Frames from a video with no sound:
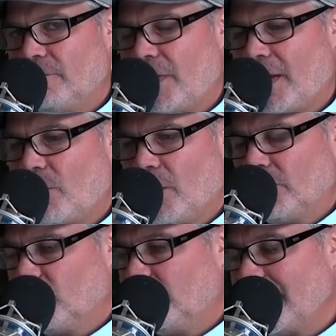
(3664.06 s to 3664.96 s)
and we
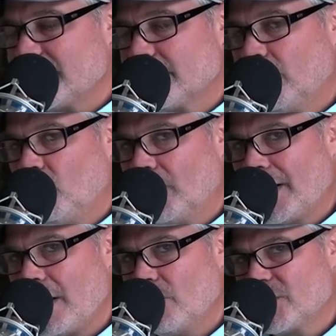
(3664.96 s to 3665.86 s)
also applied some
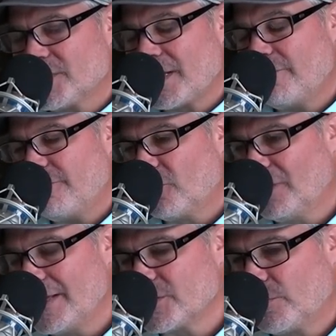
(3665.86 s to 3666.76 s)
Milorganite, which is a
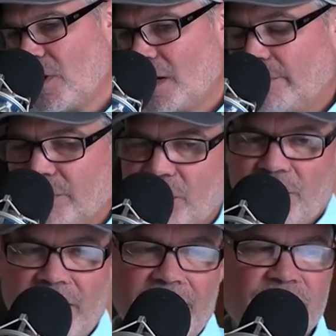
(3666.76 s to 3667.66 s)
fertilizer product. But the
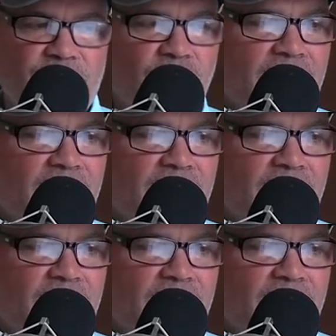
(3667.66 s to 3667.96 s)
thing is, if you